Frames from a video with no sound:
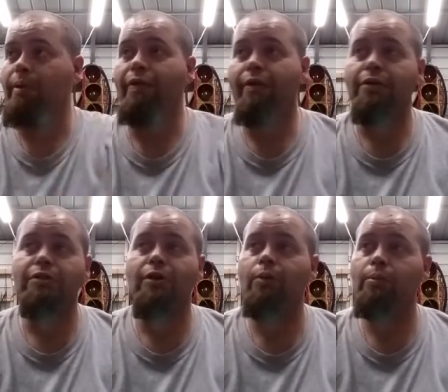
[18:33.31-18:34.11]
I mean, I think
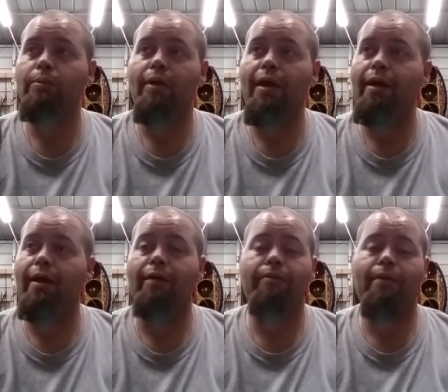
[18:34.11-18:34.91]
she told me, but I,
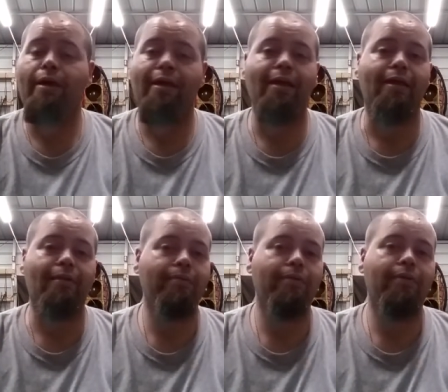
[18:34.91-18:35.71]
I don't I can't
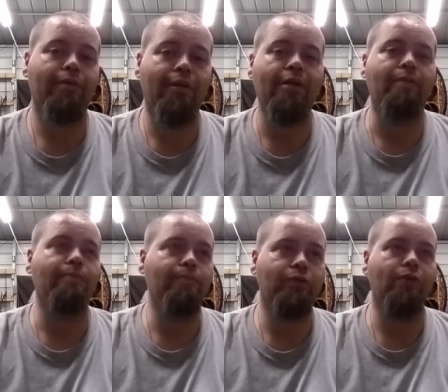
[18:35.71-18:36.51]
keep
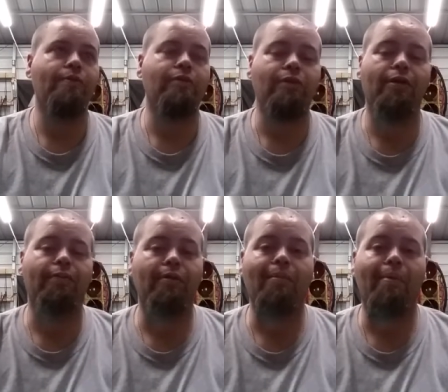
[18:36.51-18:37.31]
certain
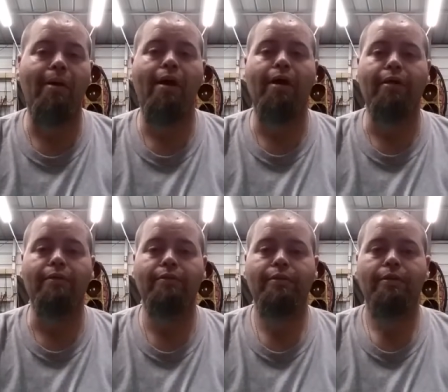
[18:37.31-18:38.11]
stuff in my
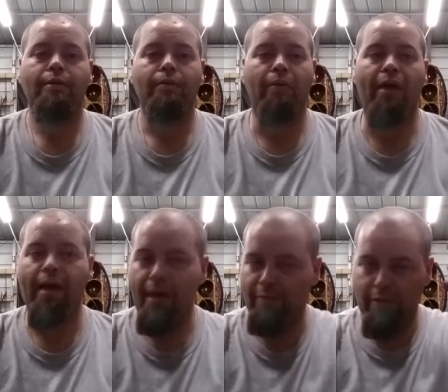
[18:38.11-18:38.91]
mind when I
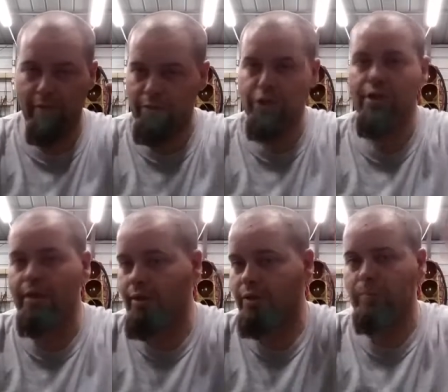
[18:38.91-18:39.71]
have other
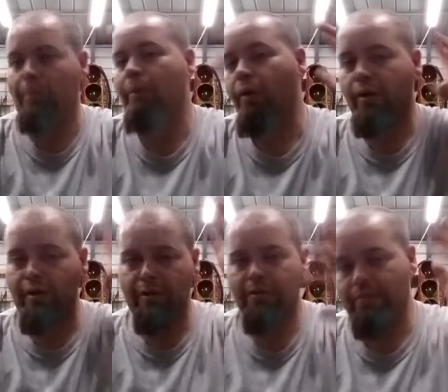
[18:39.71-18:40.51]
shit that's
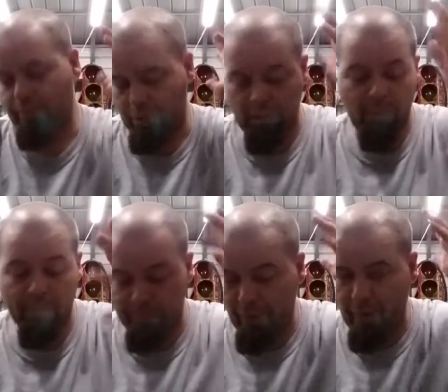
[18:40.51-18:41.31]
bombarding, you know,
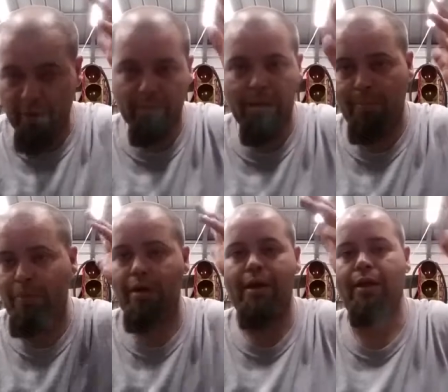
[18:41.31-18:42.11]
bombarding my
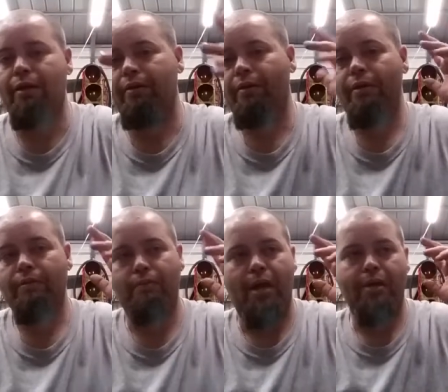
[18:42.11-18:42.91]
brain
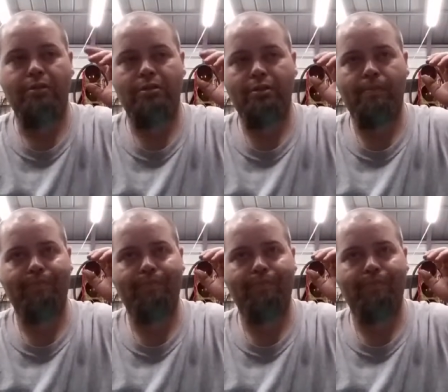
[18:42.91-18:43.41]
that's